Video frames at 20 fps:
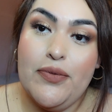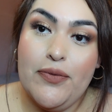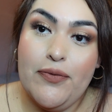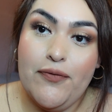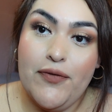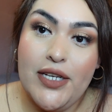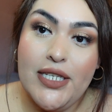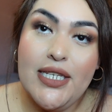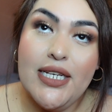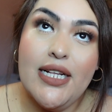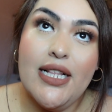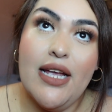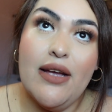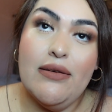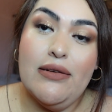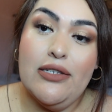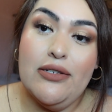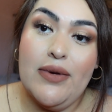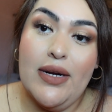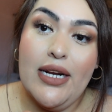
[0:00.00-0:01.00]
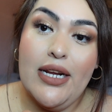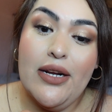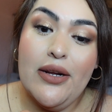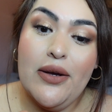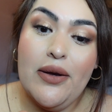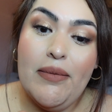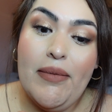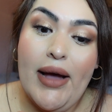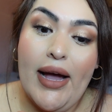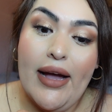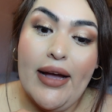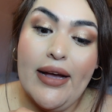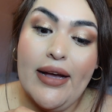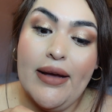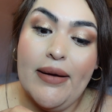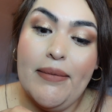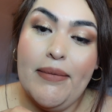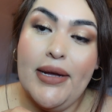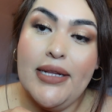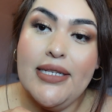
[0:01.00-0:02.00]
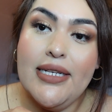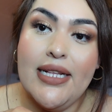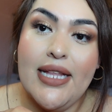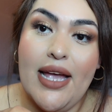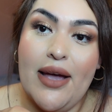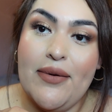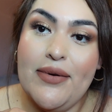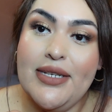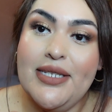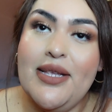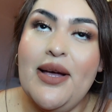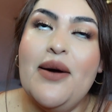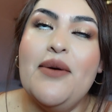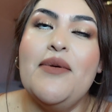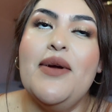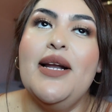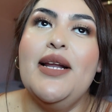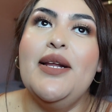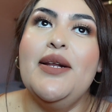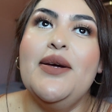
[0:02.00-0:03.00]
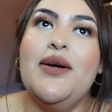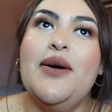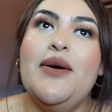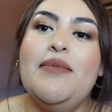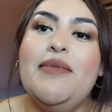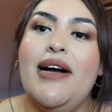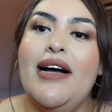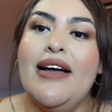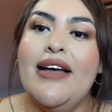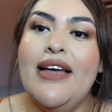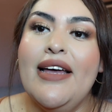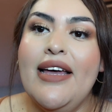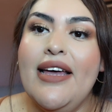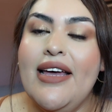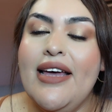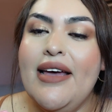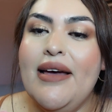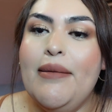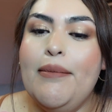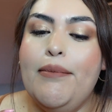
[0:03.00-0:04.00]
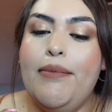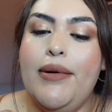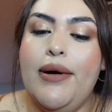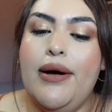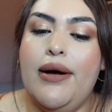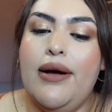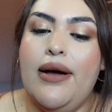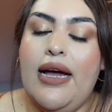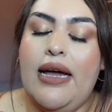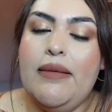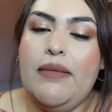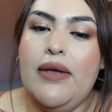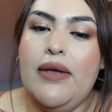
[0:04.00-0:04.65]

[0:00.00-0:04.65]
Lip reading: physically, I was ready to go back. Mentally, I was not ready to go back, but I'm